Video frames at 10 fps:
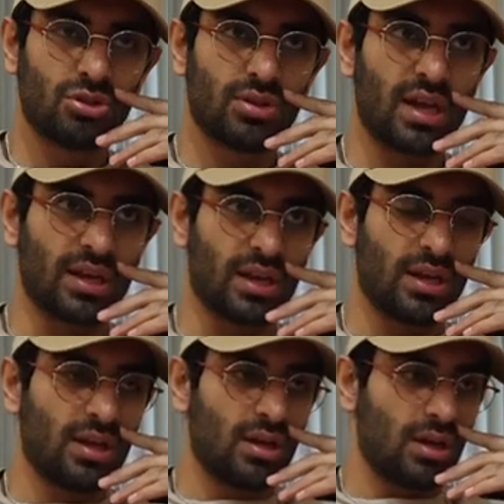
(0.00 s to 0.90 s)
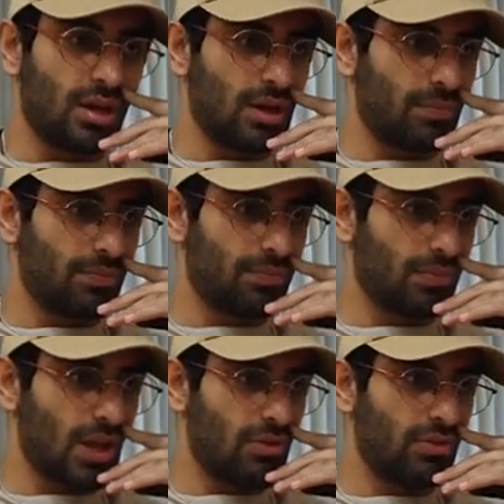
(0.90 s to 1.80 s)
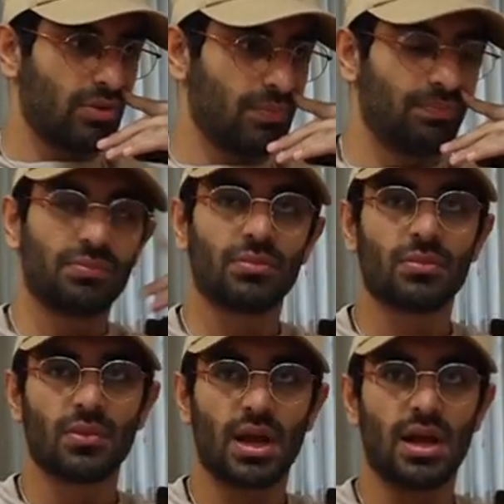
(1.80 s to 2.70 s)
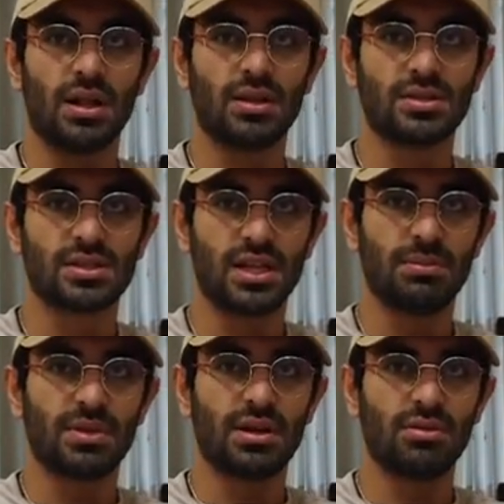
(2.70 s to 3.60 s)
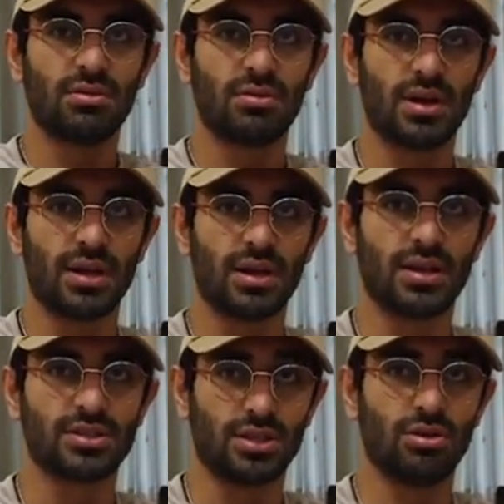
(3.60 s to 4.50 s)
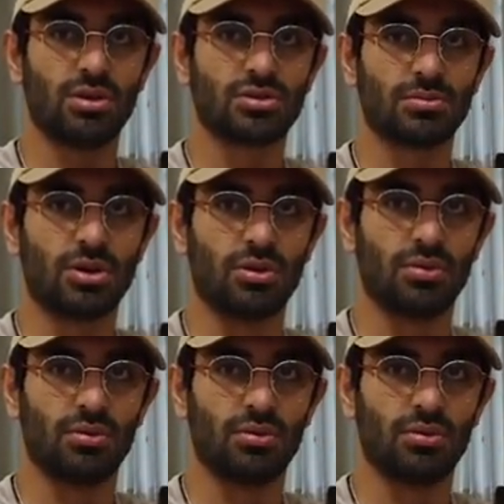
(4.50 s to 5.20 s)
do that. However, I'll sleep now and see you lot tomorrow.